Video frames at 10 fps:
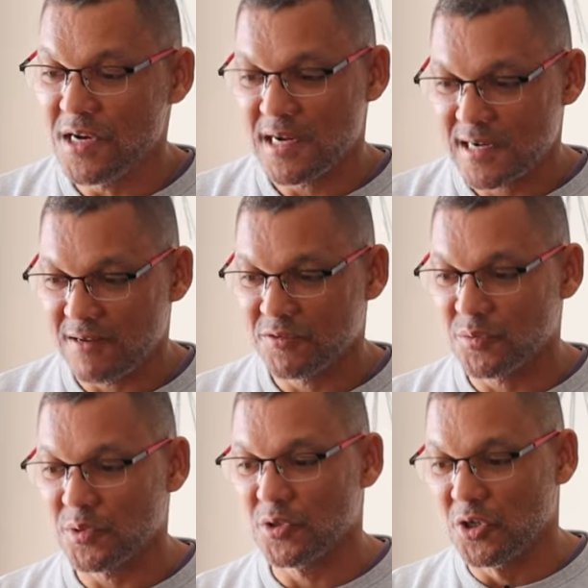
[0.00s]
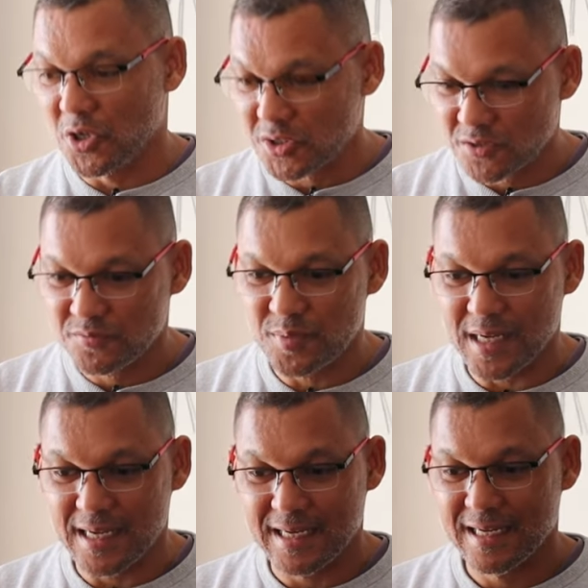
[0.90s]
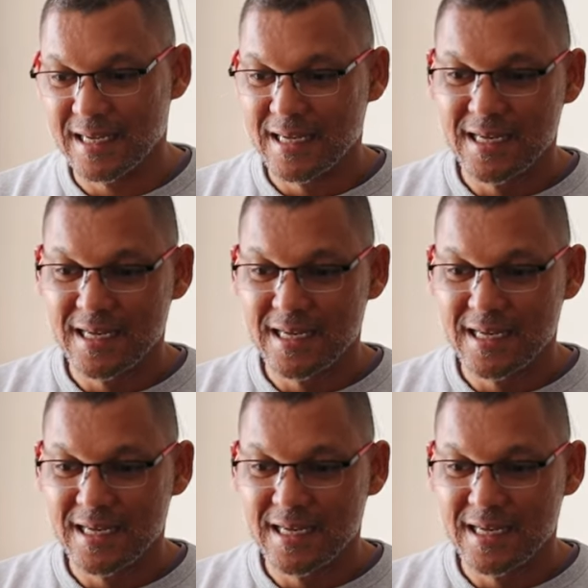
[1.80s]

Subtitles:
uncomfortable, lots of pain.